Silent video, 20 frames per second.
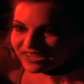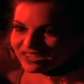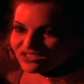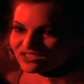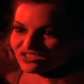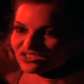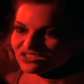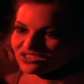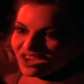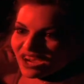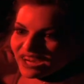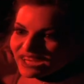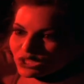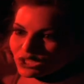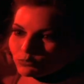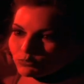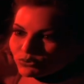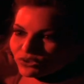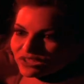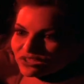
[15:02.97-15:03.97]
It's a
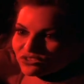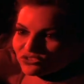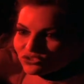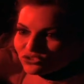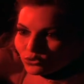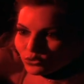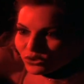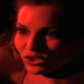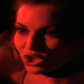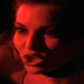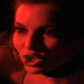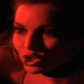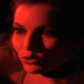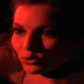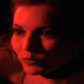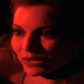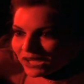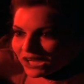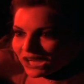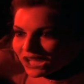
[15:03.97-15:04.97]
tiny prehistoric
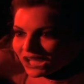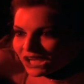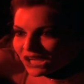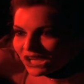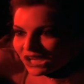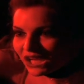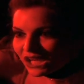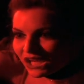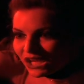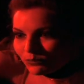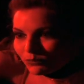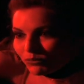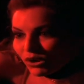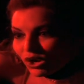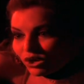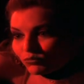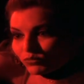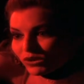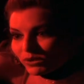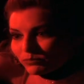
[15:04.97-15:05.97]
human, part